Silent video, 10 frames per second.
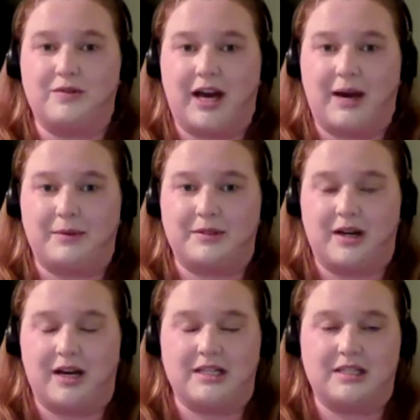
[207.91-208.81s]
your
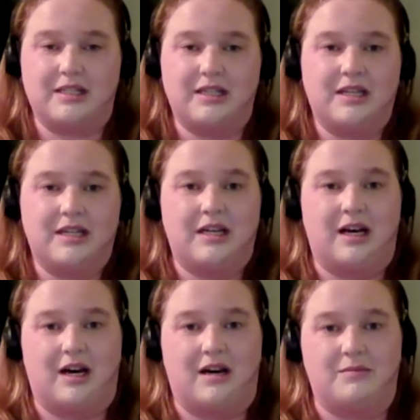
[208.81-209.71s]
appetite.
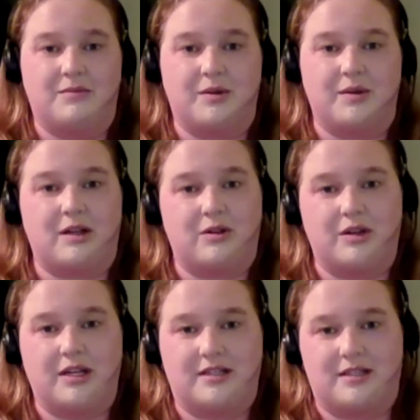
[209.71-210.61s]
So
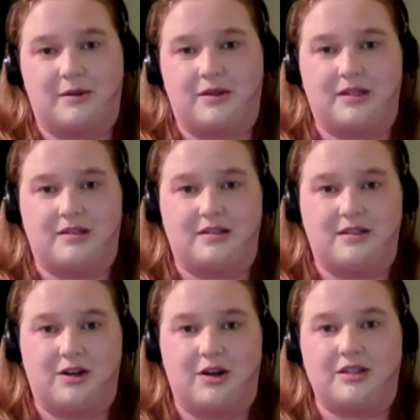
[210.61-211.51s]
including some of the,
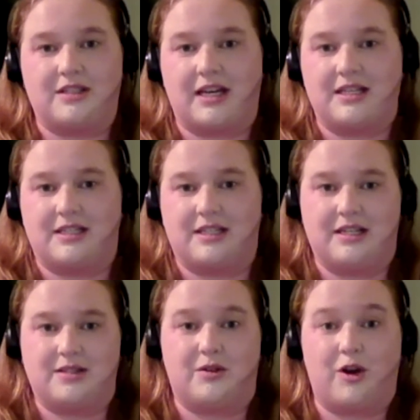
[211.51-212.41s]
tasty
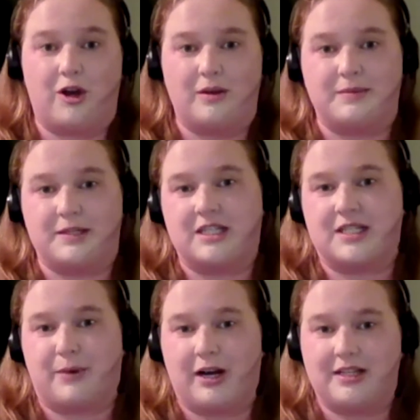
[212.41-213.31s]
sort of herbs and
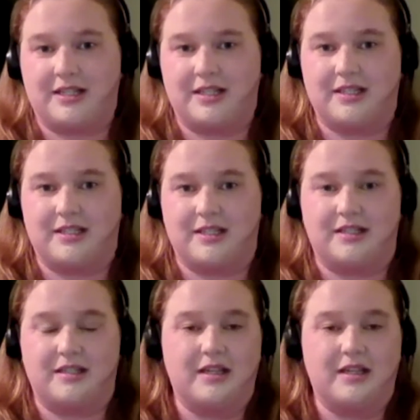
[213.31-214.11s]
spices and